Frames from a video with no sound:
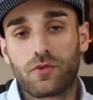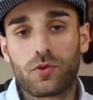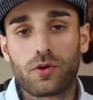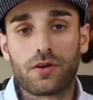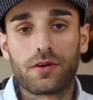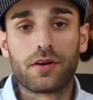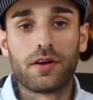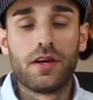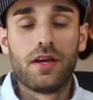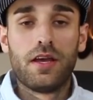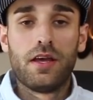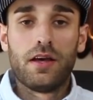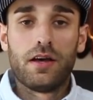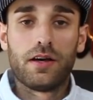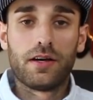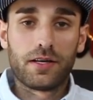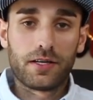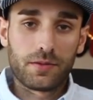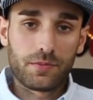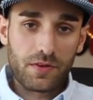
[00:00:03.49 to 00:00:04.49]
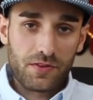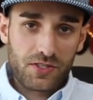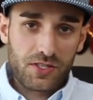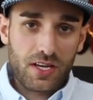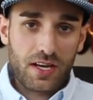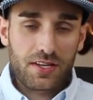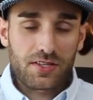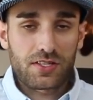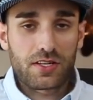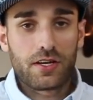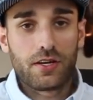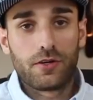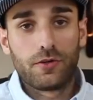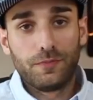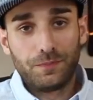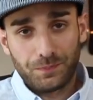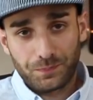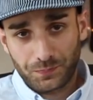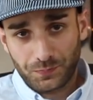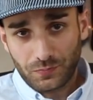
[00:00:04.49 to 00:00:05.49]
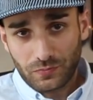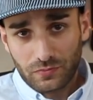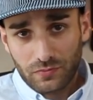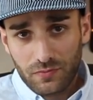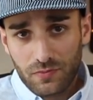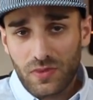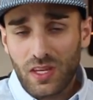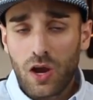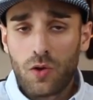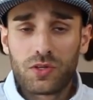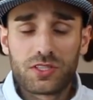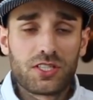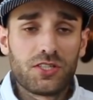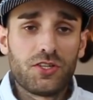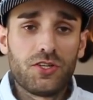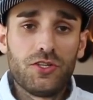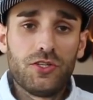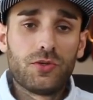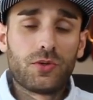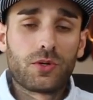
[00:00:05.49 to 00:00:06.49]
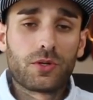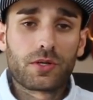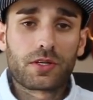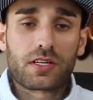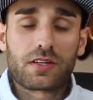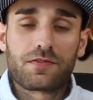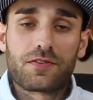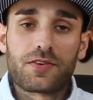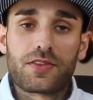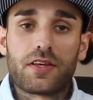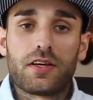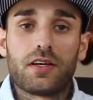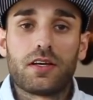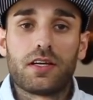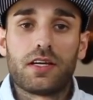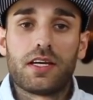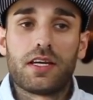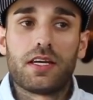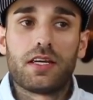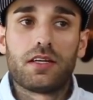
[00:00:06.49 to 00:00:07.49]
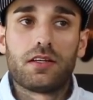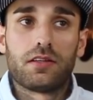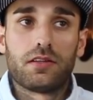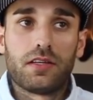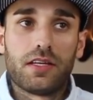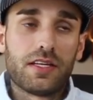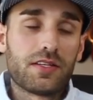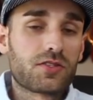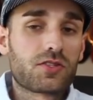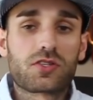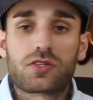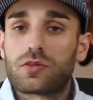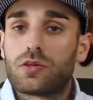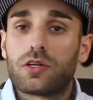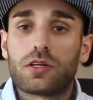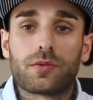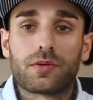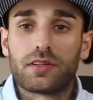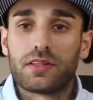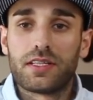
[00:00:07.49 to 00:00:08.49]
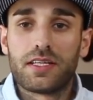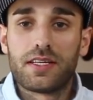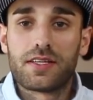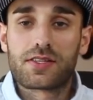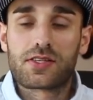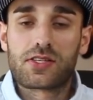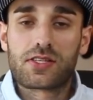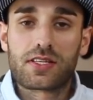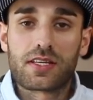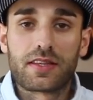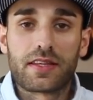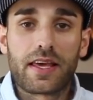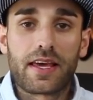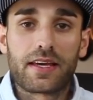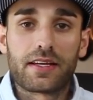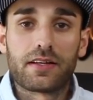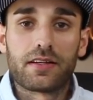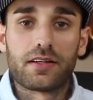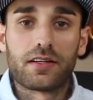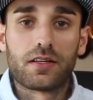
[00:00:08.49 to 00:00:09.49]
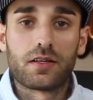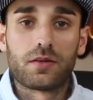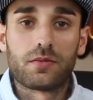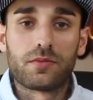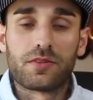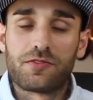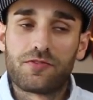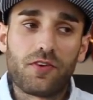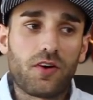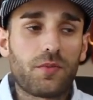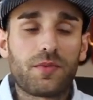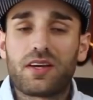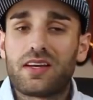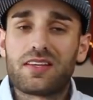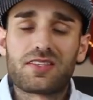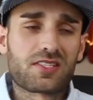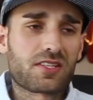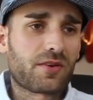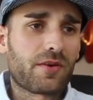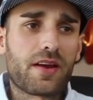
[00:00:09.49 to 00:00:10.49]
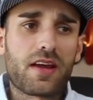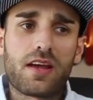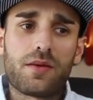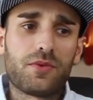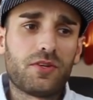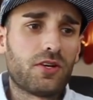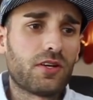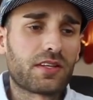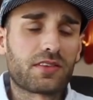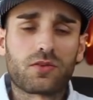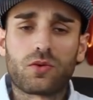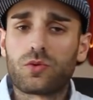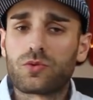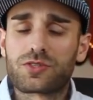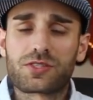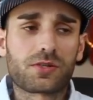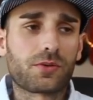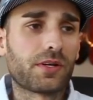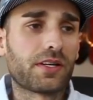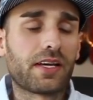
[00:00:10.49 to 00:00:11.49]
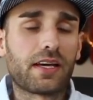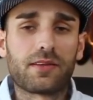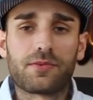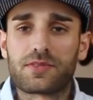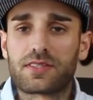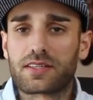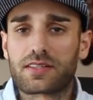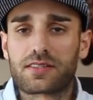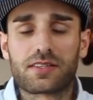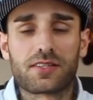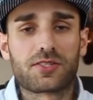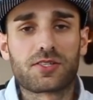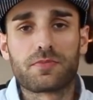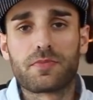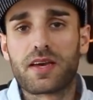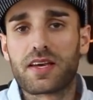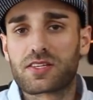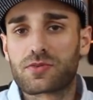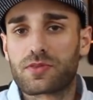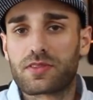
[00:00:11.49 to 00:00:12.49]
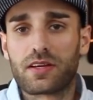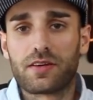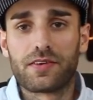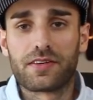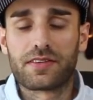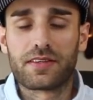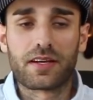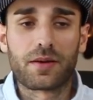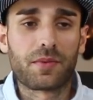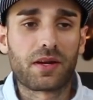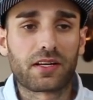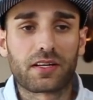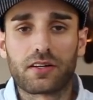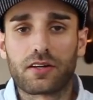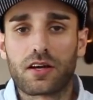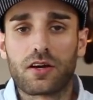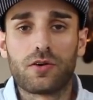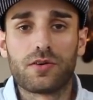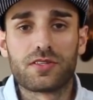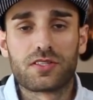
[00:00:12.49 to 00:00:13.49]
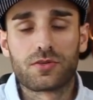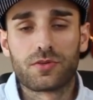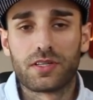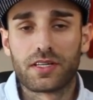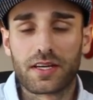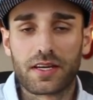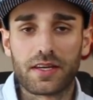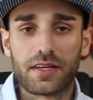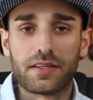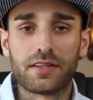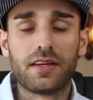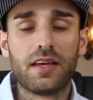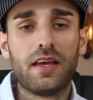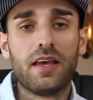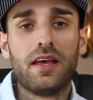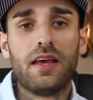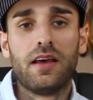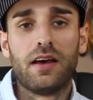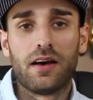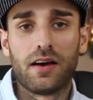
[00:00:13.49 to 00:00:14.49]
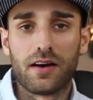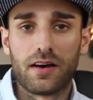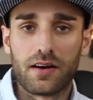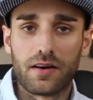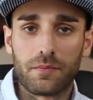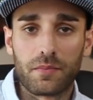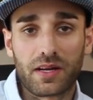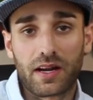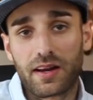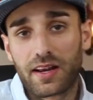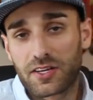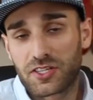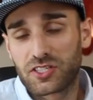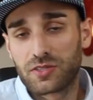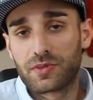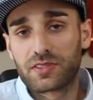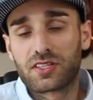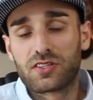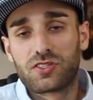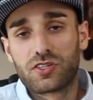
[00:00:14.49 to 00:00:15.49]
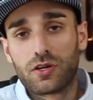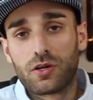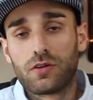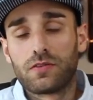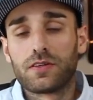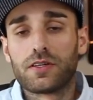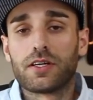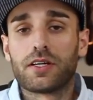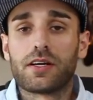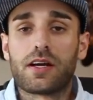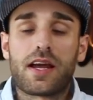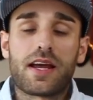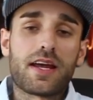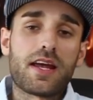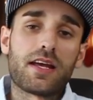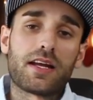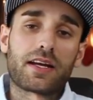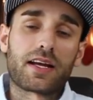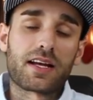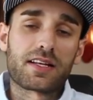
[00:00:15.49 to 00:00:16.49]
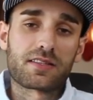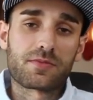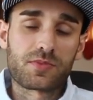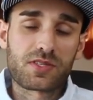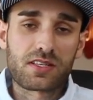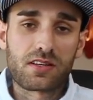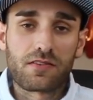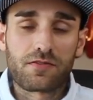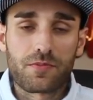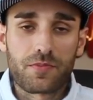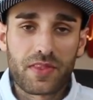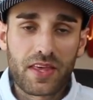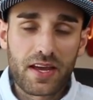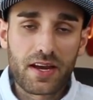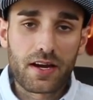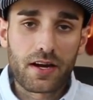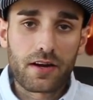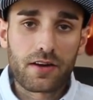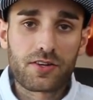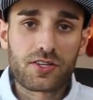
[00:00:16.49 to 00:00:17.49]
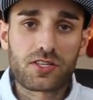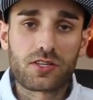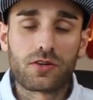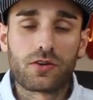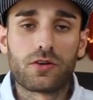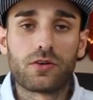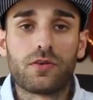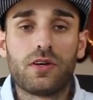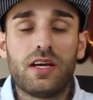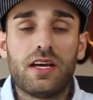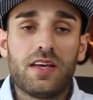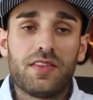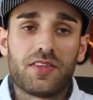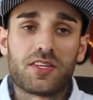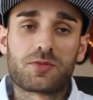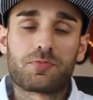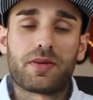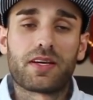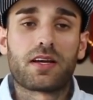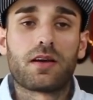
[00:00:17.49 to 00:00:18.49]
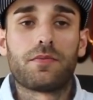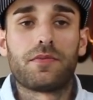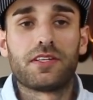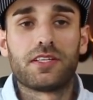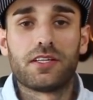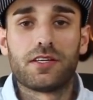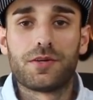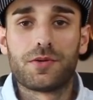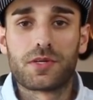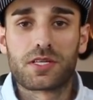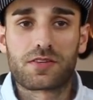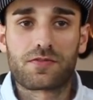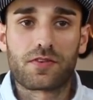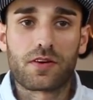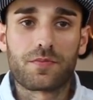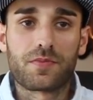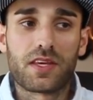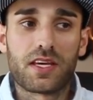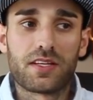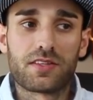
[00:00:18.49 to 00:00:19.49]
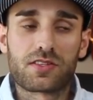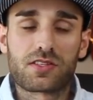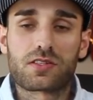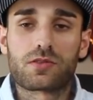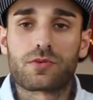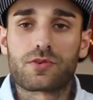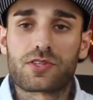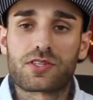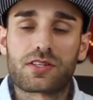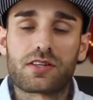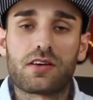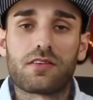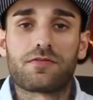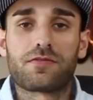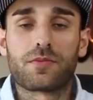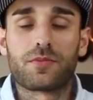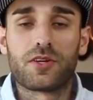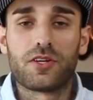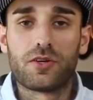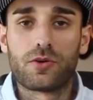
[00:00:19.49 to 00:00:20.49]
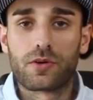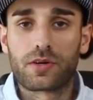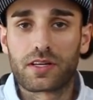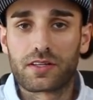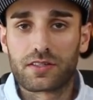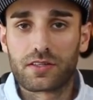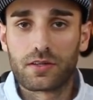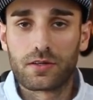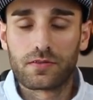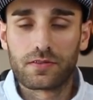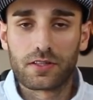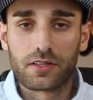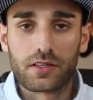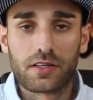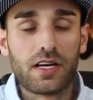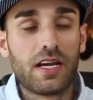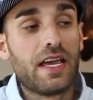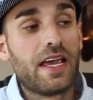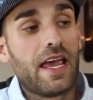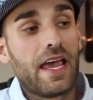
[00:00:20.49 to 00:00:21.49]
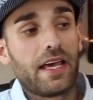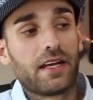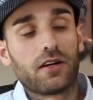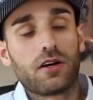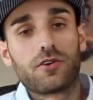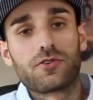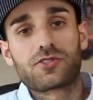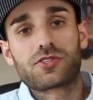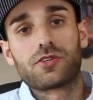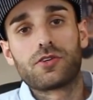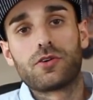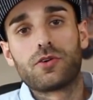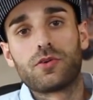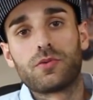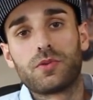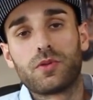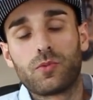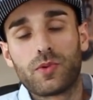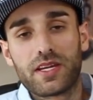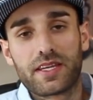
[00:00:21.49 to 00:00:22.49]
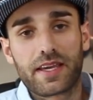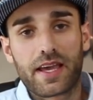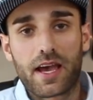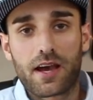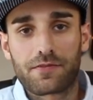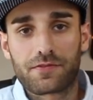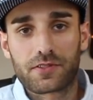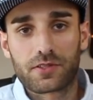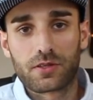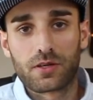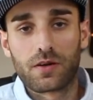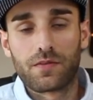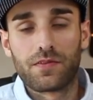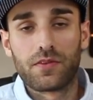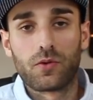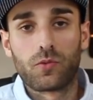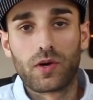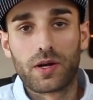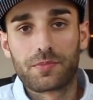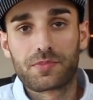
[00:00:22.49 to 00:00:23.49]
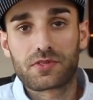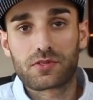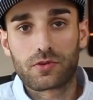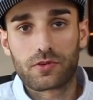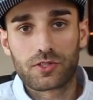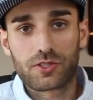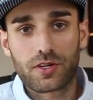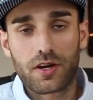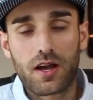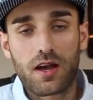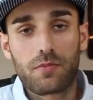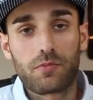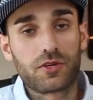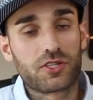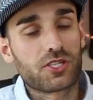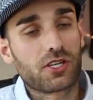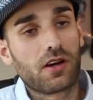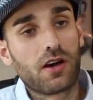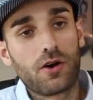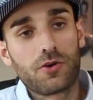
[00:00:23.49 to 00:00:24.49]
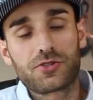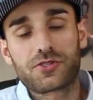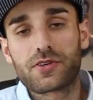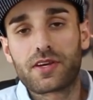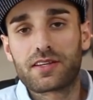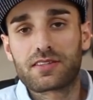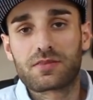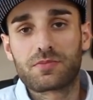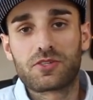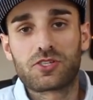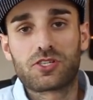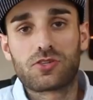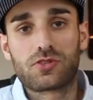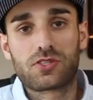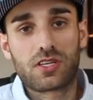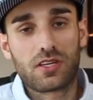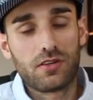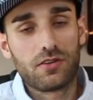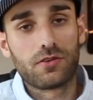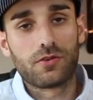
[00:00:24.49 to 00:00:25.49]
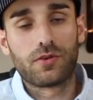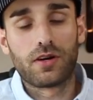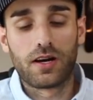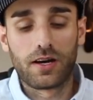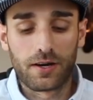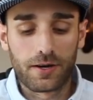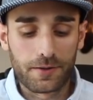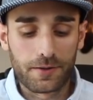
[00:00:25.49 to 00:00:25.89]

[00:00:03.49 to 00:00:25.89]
for. As you guys know, I went to New York for the in-store release, and that if you follow me on Instagram, you know, like, the whole story. I was like such a mess with everything. I'm not gonna go into it again. But I actually went to Dover and I got some stuff from there. So this pickup video is from in-store stuff from New York at Dover, and also the week after of the web store drop, which I also had some issues too.